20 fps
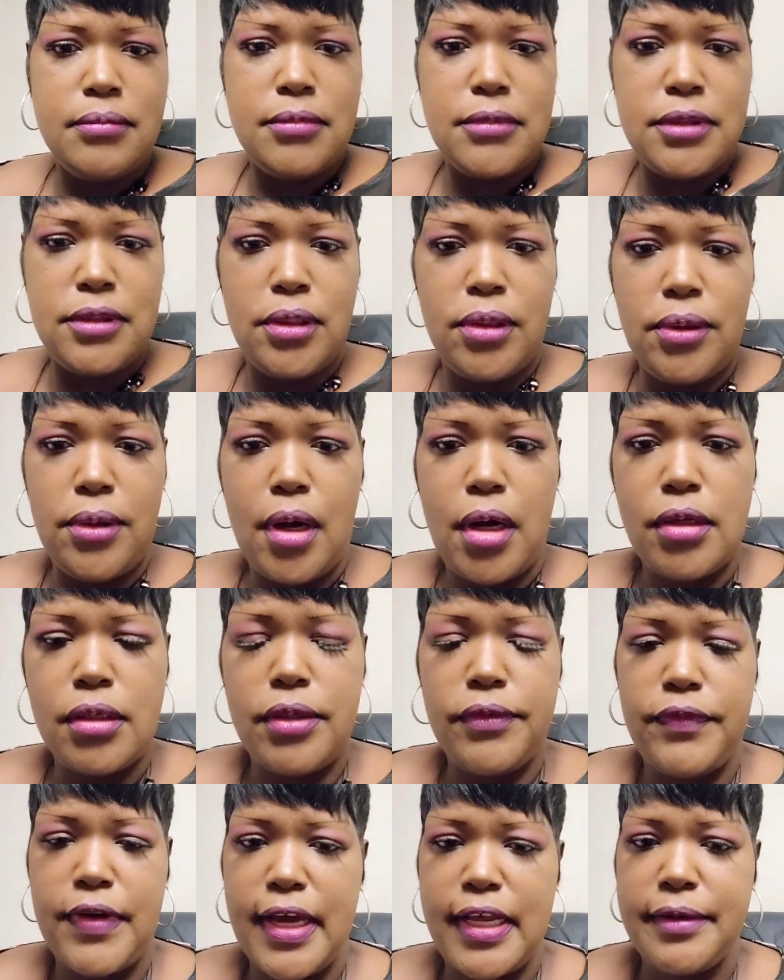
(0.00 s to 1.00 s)
you know, all
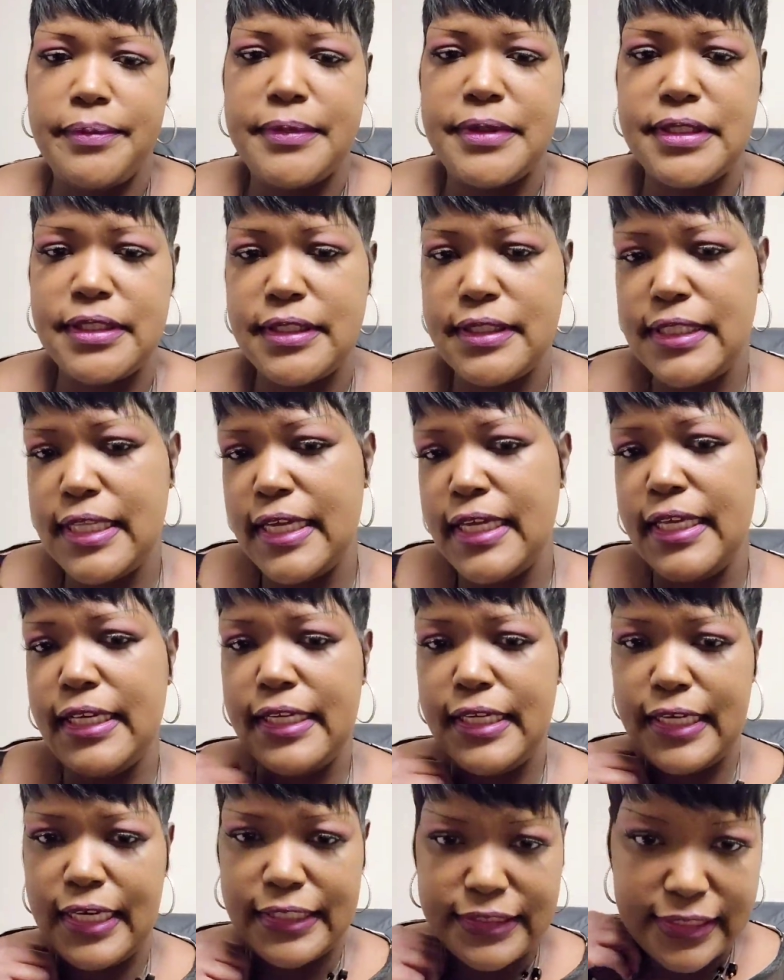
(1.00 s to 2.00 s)
the vitamins that
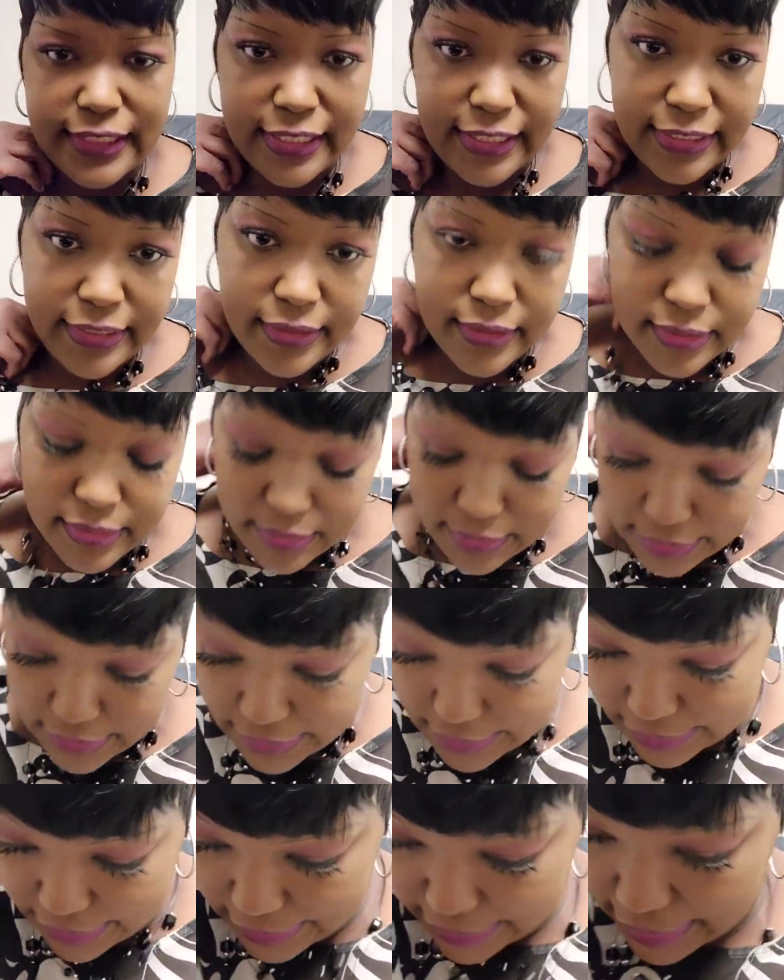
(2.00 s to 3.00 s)
I take
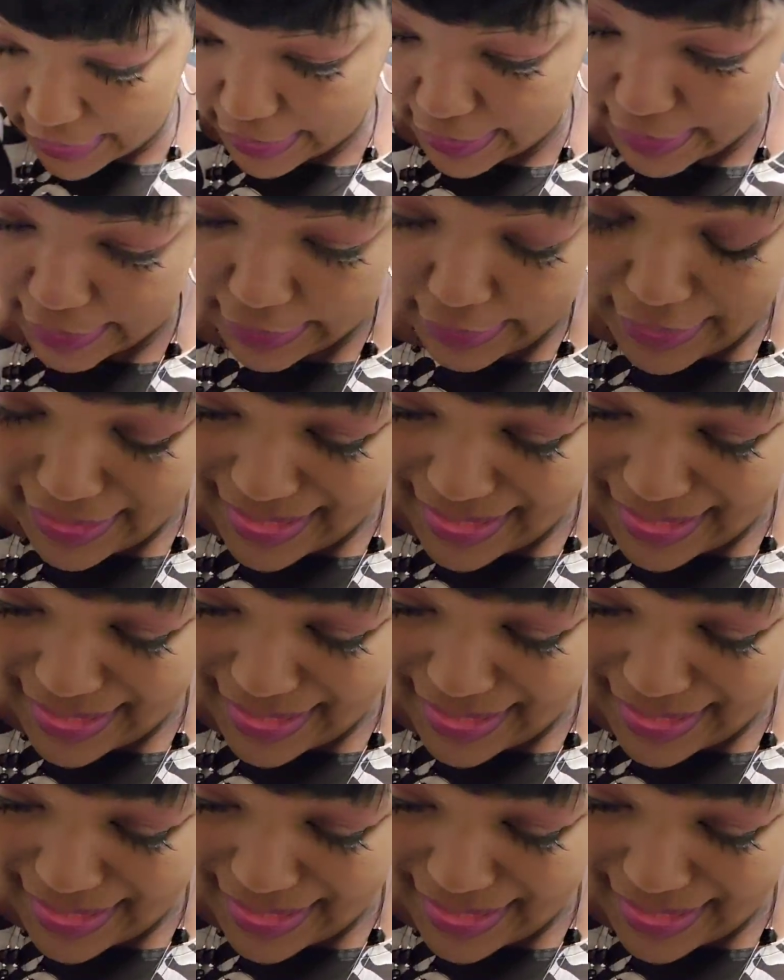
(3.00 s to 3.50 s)
in a day.